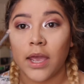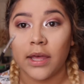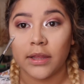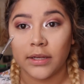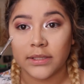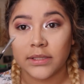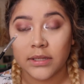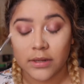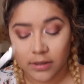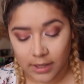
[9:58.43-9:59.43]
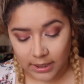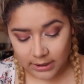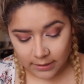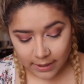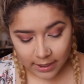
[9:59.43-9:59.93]
It looks a little
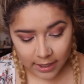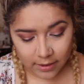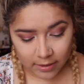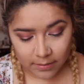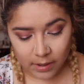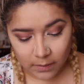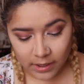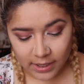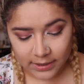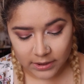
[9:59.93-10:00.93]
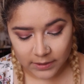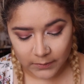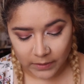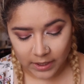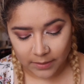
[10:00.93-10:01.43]
crazy right now, or maybe it's
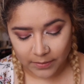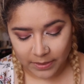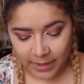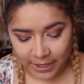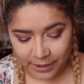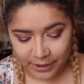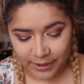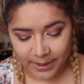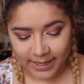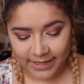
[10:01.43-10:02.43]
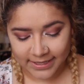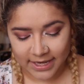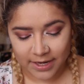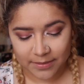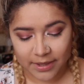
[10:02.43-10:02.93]
just me, but then you can go ahead and take your